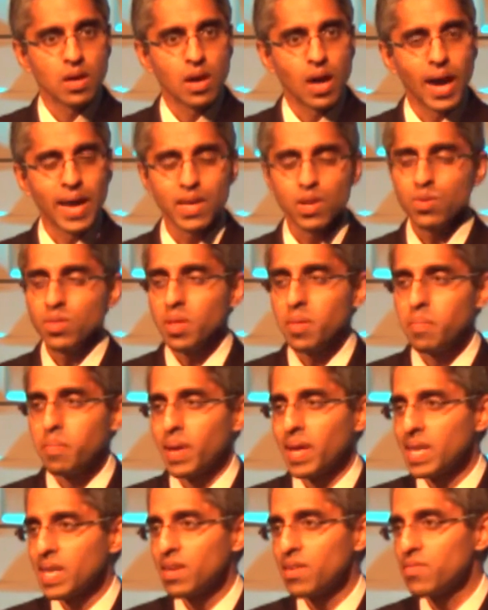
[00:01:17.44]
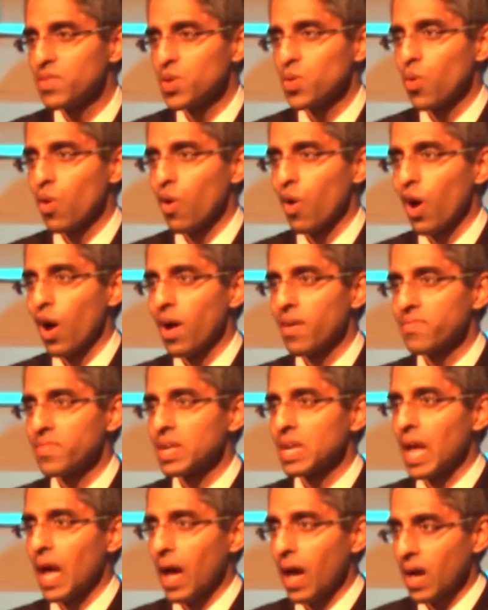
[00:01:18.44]
I know that many of you are
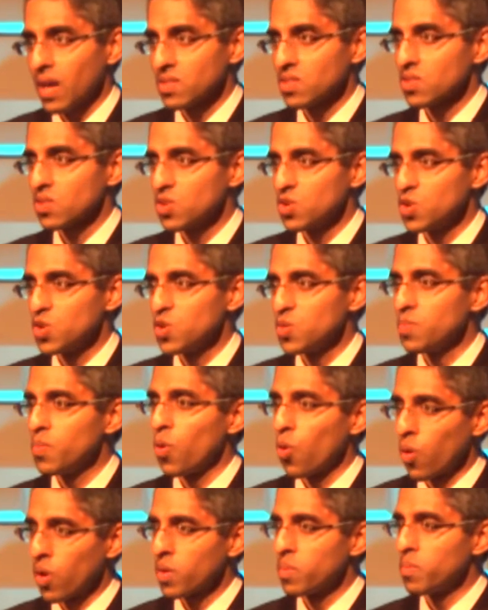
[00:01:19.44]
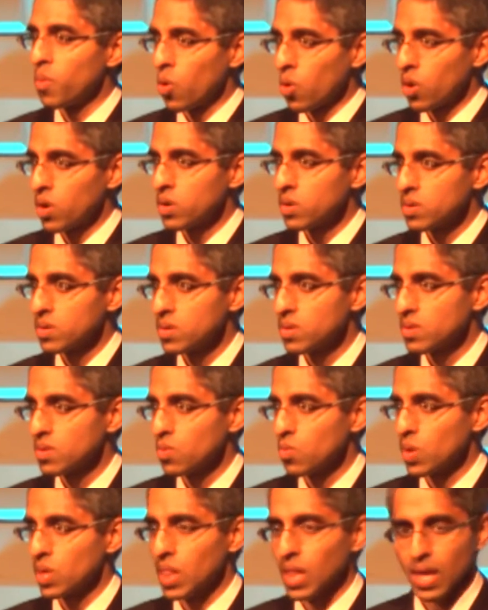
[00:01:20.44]
often asked to do more and more
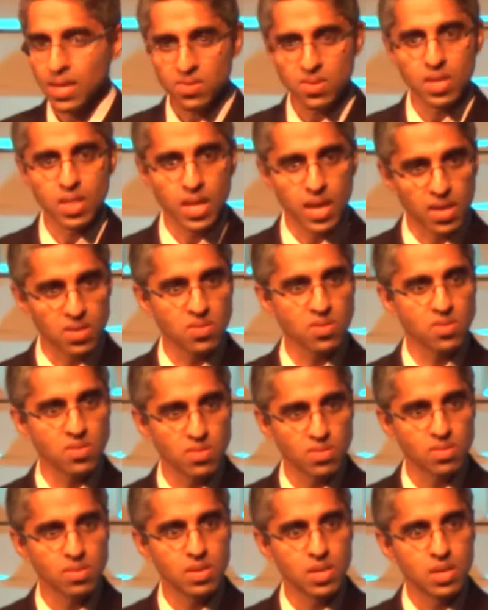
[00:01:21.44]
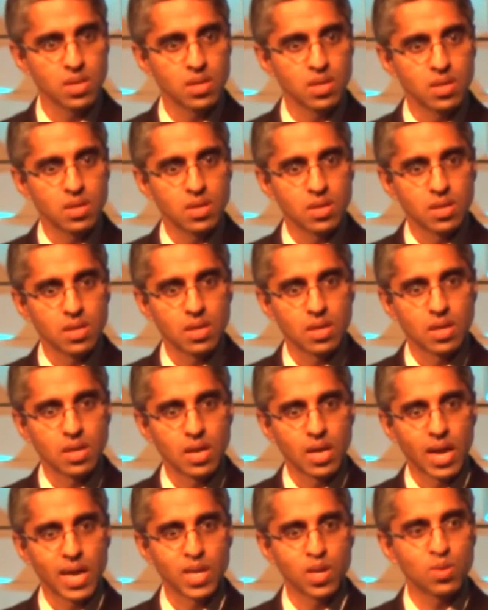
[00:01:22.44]
with less and less.
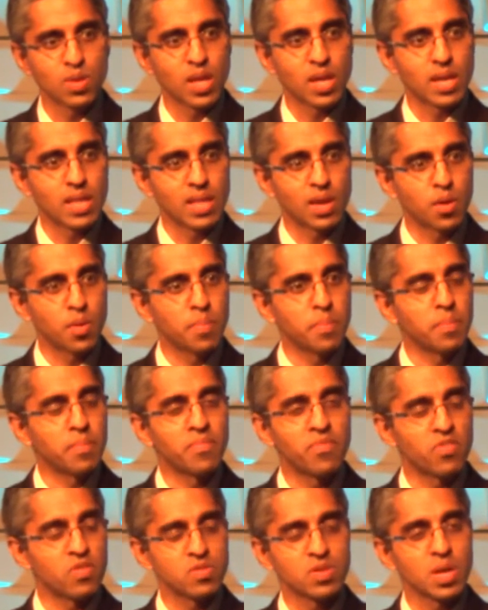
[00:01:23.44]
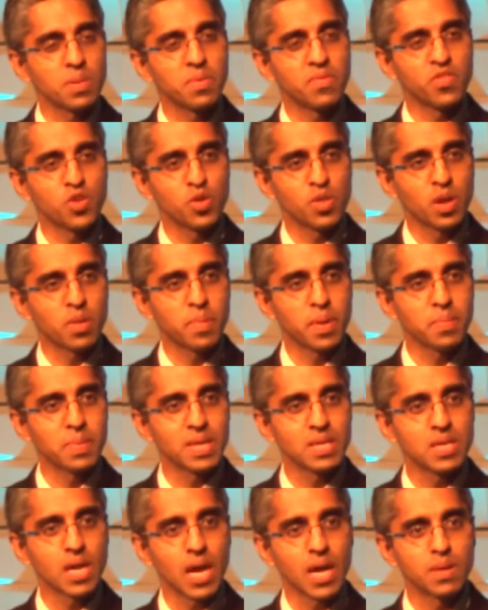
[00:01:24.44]
I know that for some of you, there may be
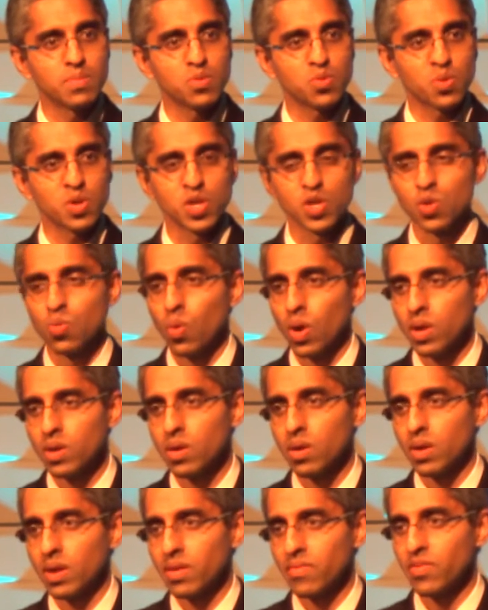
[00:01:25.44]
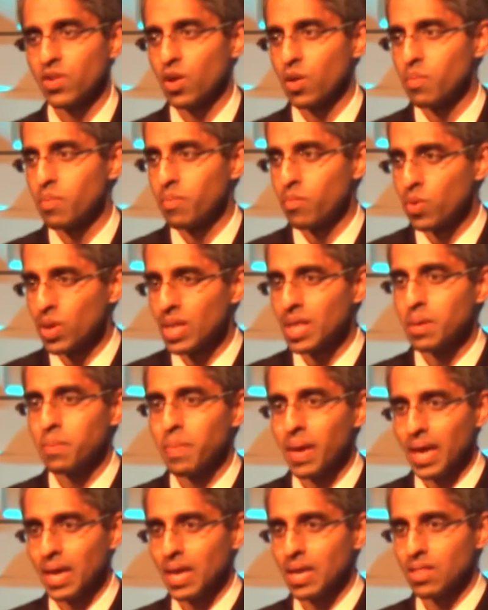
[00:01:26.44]
times where you wonder if you're really
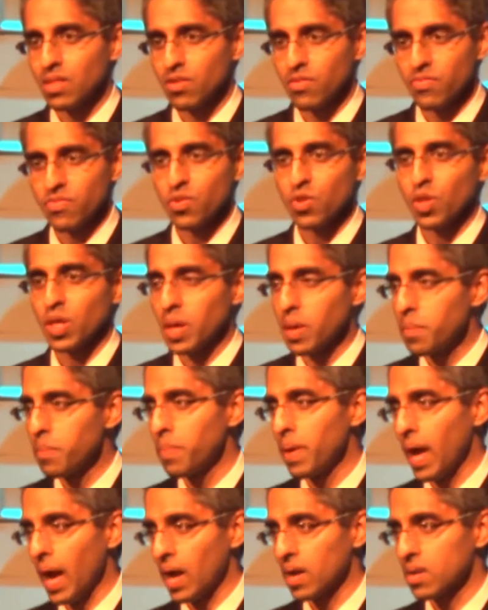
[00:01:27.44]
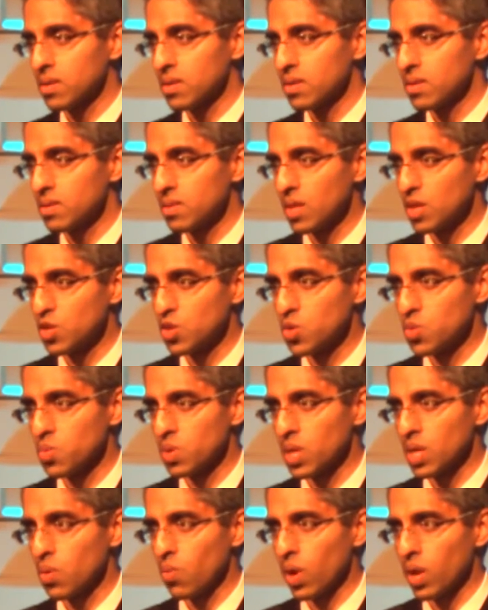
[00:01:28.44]
making the full impact that you
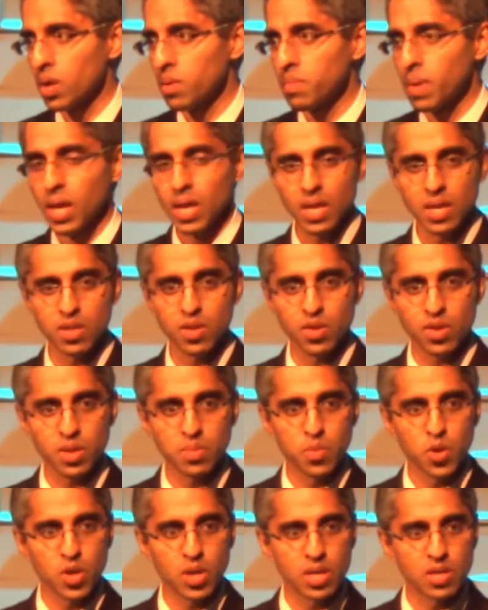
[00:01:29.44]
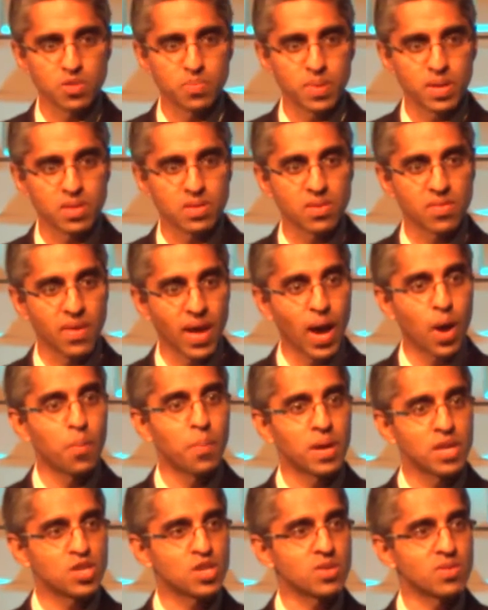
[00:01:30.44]
really want to make in your communities because of how
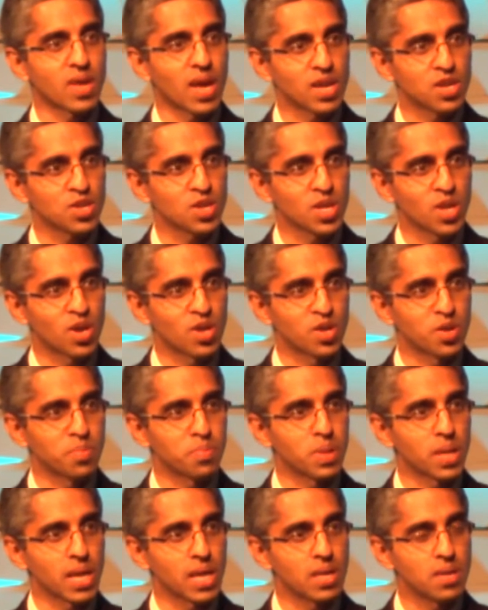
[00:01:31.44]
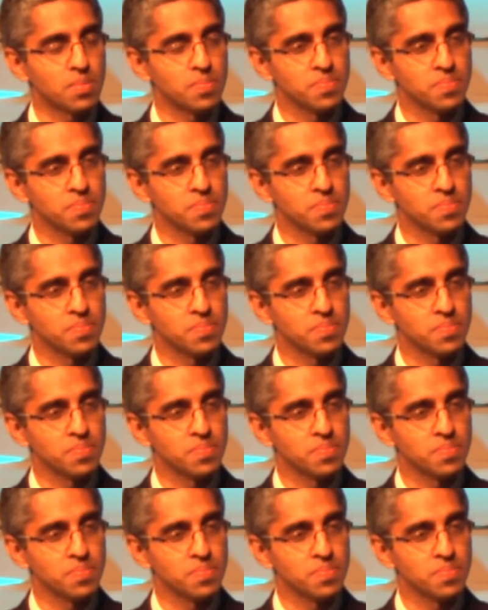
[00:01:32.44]
much is actually on your plate.